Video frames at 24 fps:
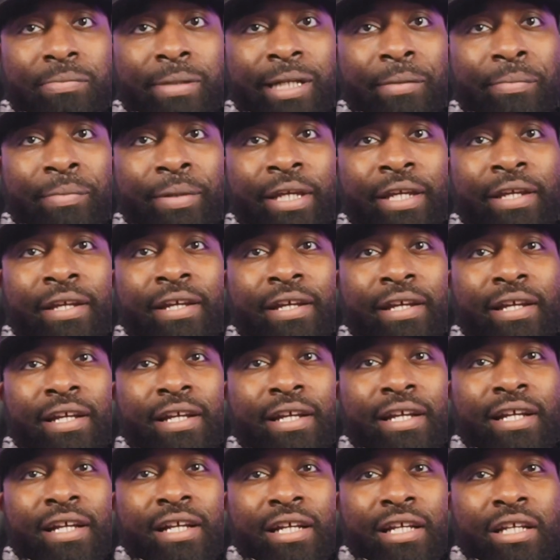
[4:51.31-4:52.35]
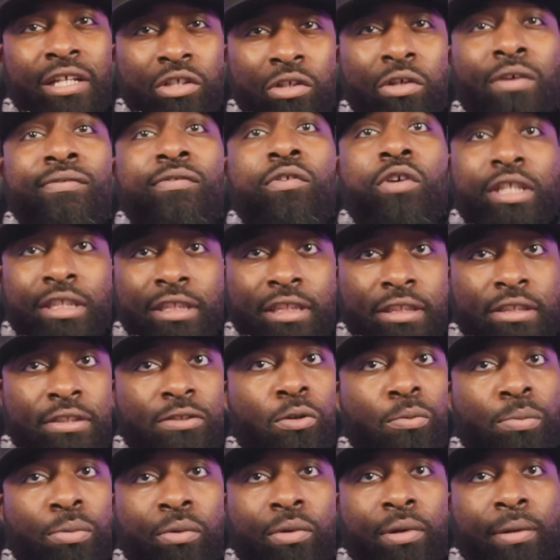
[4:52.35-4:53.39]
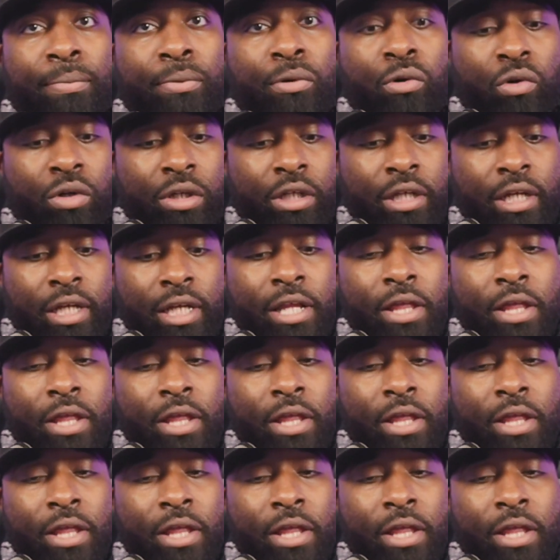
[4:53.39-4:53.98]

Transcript: be, your voice is super important.